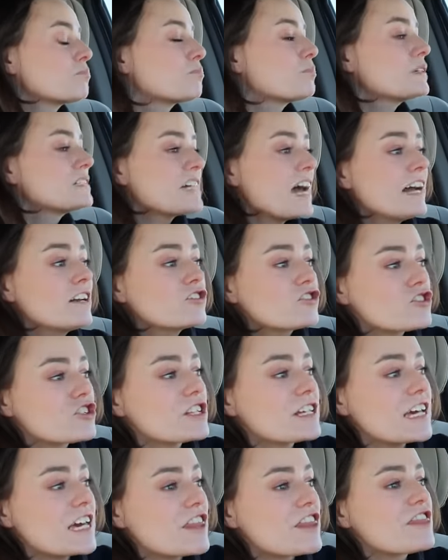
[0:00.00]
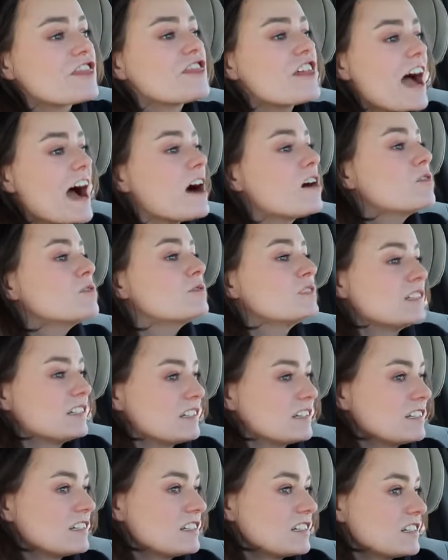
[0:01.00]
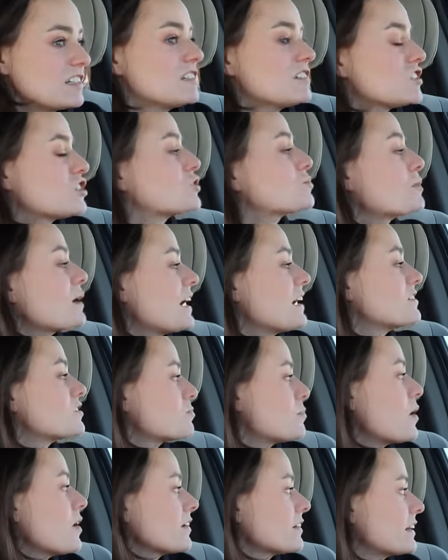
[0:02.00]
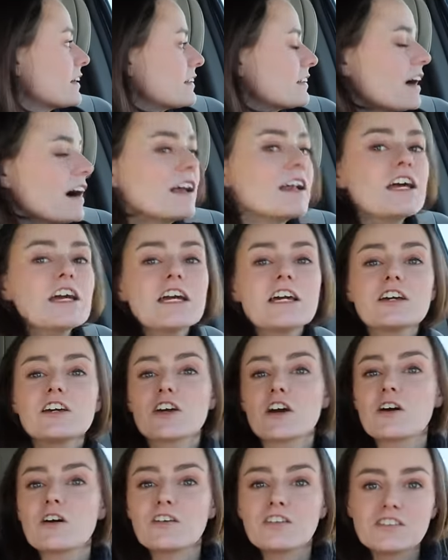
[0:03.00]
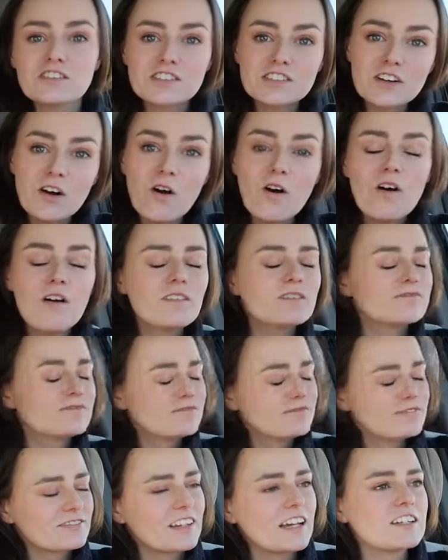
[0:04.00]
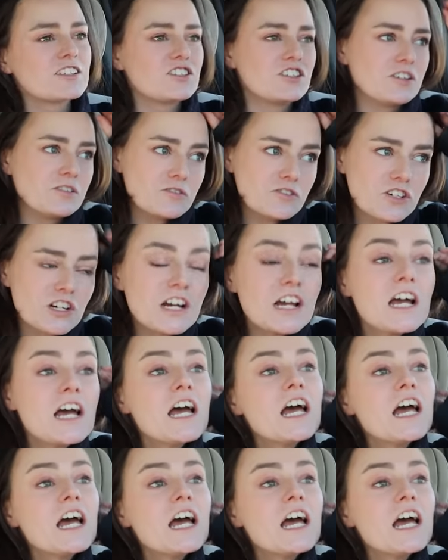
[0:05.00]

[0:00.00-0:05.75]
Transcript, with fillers: potentially thousand space parking lot. It goes, it's huge.